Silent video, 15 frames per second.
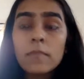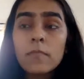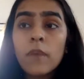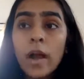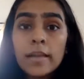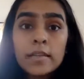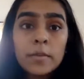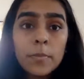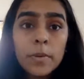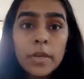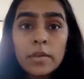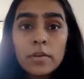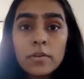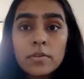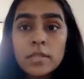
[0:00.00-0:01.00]
white
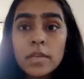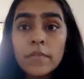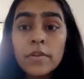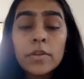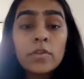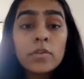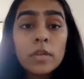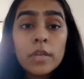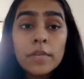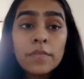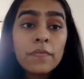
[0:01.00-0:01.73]
debaters giving really